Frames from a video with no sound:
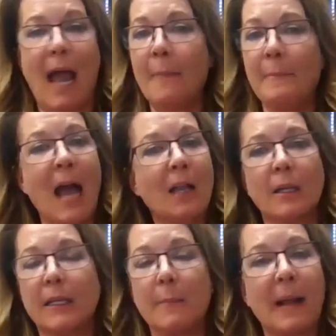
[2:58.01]
I'm not
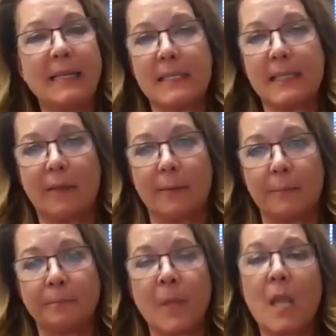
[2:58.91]
going to combine it together.
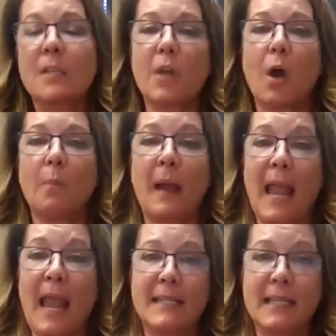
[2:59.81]
So my
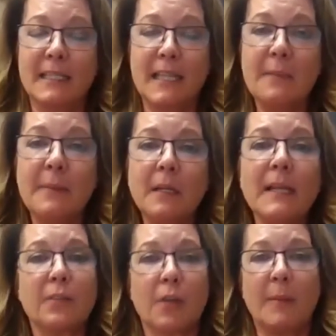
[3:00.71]
AT&T bill
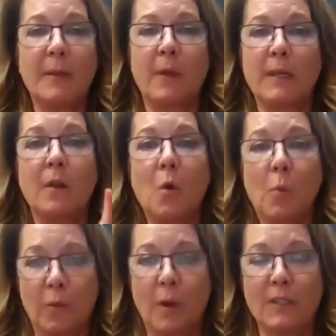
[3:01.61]
going to be written
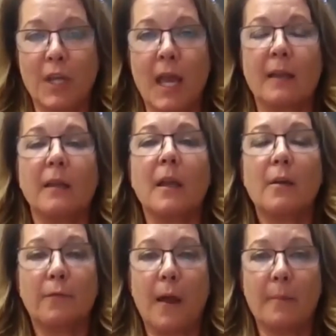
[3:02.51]
with one check
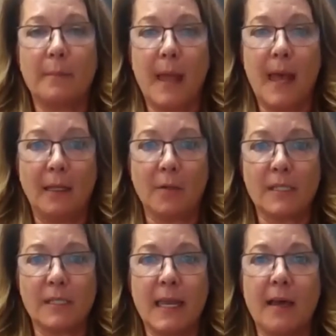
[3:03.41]
from
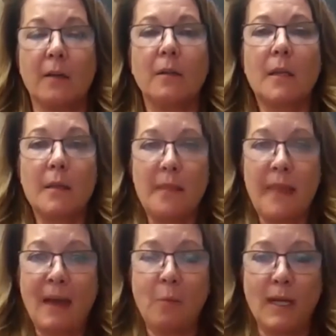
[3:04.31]
LOCL,
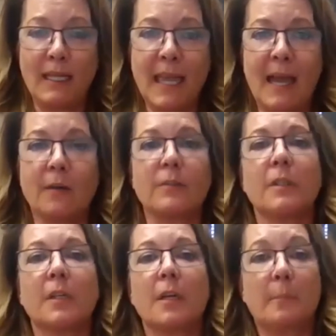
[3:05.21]
that one account,
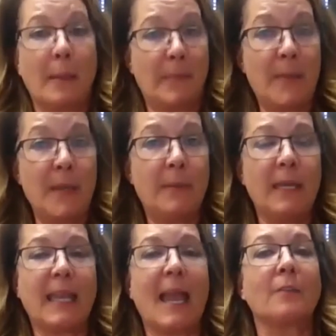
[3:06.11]
my PPP
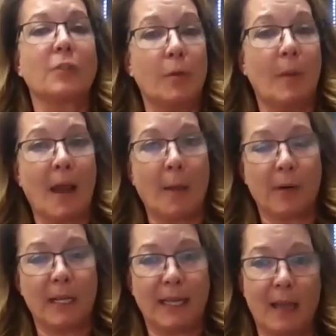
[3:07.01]
account, to my
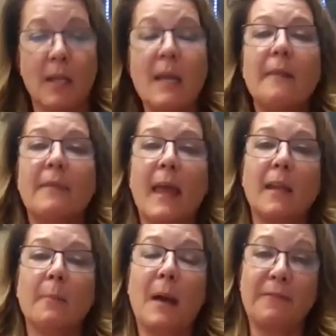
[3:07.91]
operating account.
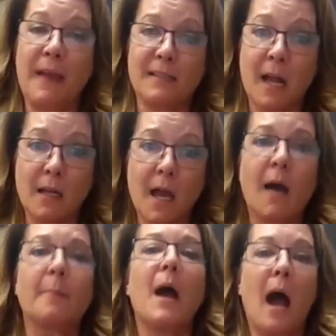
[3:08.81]
Then my
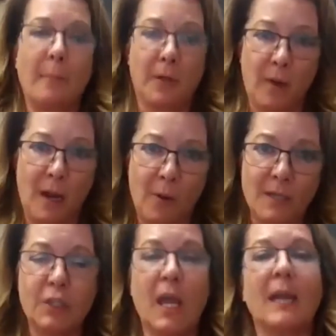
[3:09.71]
fax.com, I'm going to write
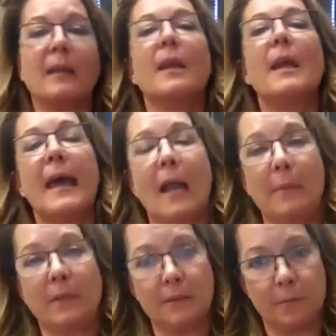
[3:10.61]
one check and I'm
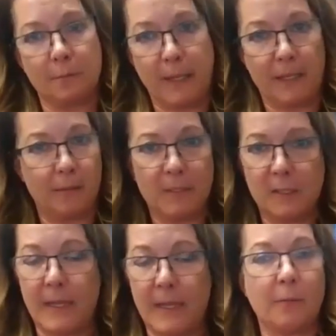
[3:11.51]
going to
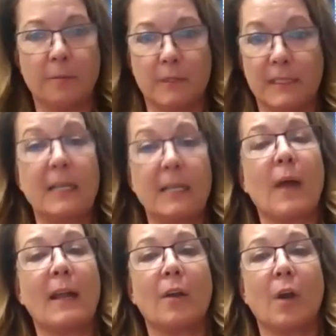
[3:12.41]
send it
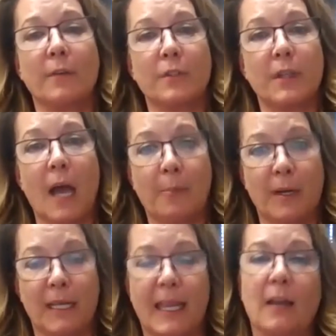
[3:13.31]
right on over to the
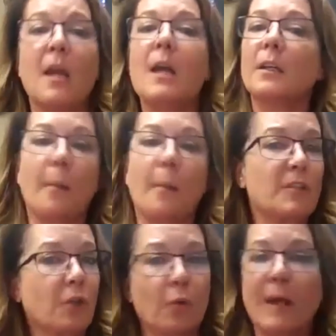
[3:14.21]
operating account. I'm
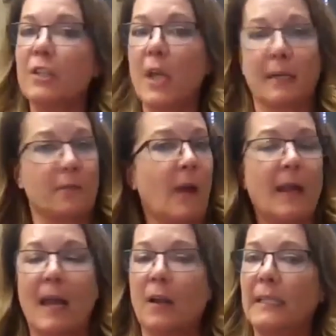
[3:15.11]
just going to write checks,
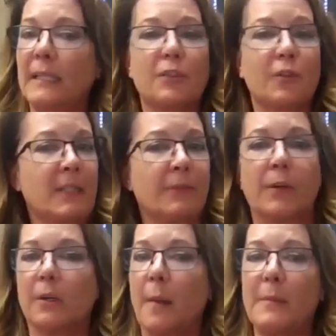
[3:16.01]
right? I don't like the
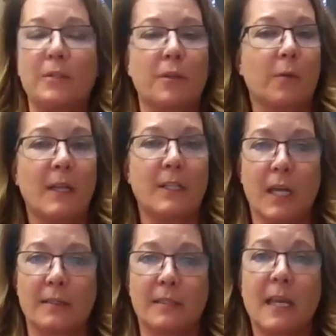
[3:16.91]
transfer. I'm just going to write
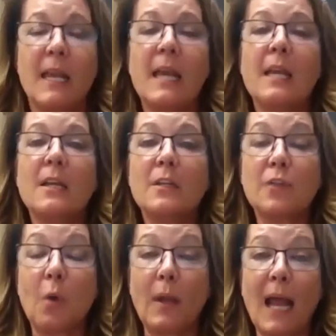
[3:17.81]
checks.
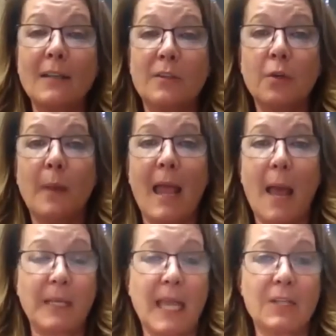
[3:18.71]
So when I do my
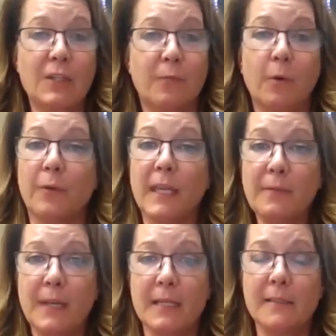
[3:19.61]
application for
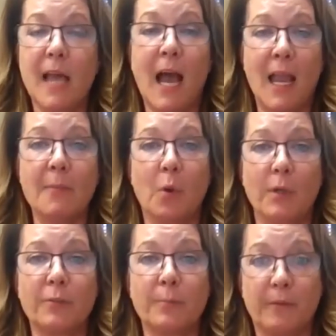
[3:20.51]
forgiveness, I am going
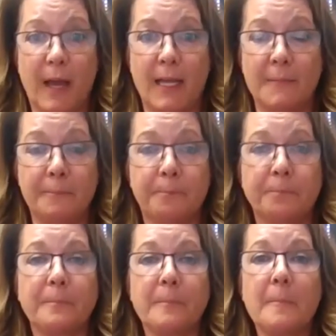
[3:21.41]
to provide
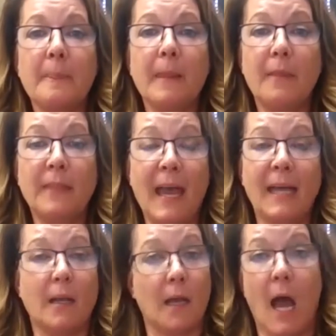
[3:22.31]

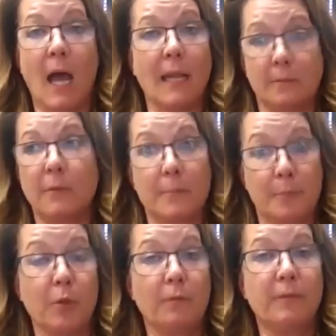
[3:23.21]
that I can
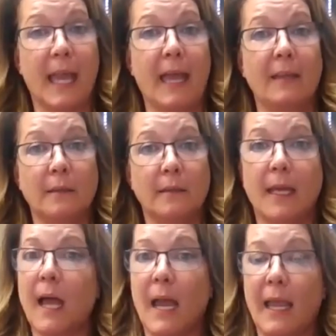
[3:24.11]
prove again
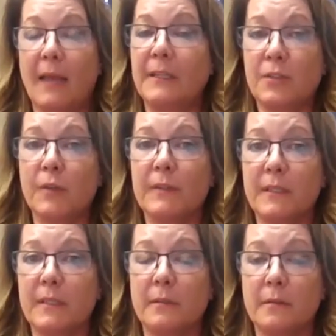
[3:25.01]
that I had these
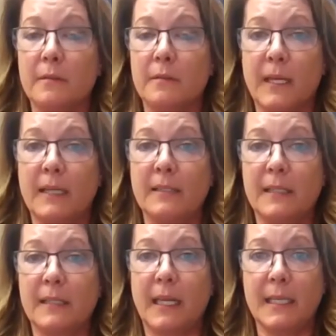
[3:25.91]
services in
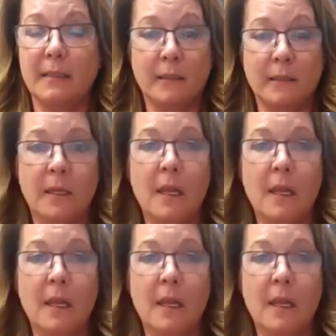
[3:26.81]
2019.